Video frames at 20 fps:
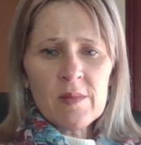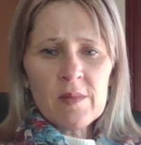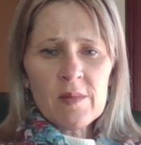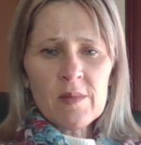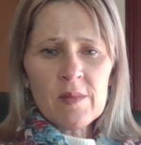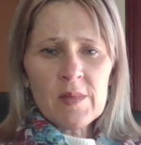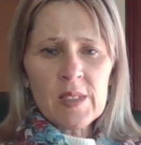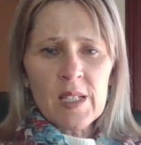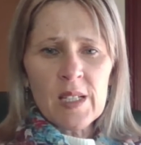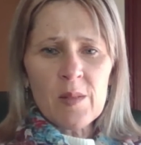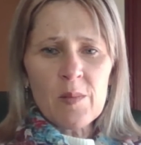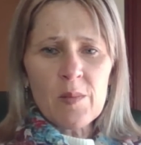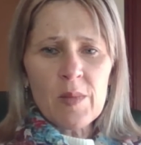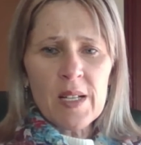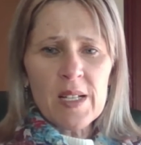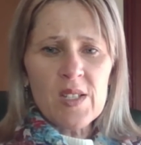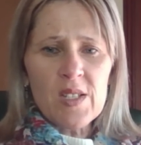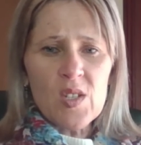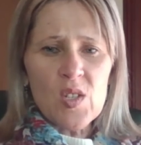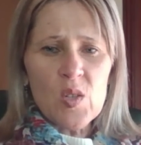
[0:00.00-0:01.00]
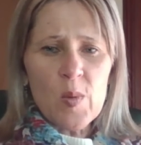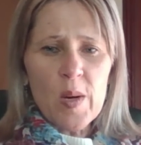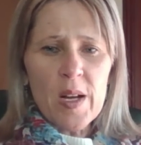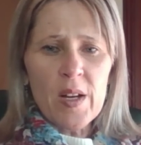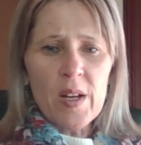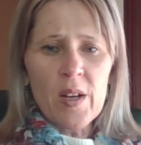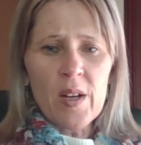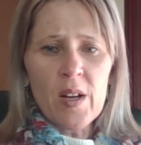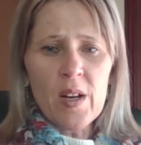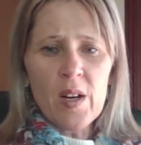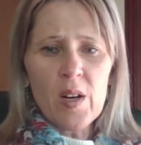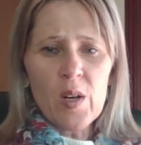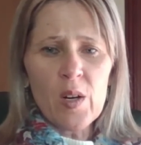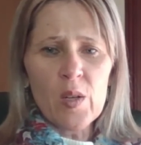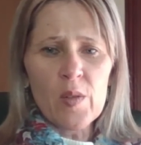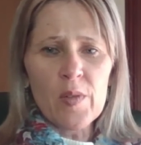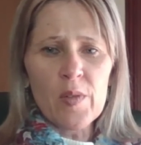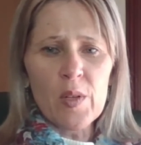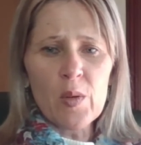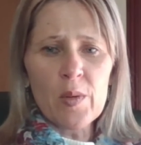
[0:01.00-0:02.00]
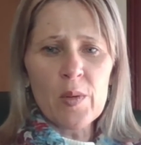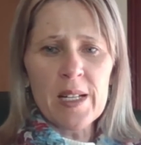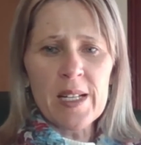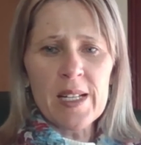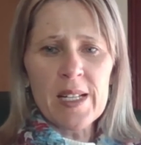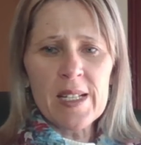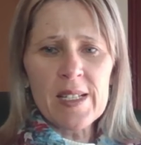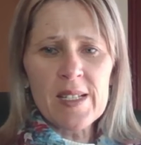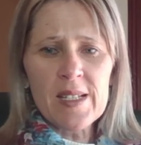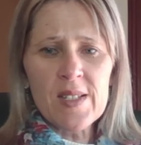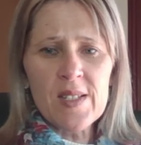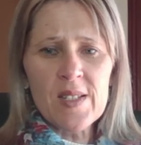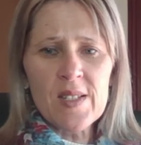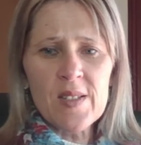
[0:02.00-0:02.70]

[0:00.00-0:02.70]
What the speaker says: And it makes its way over your knees,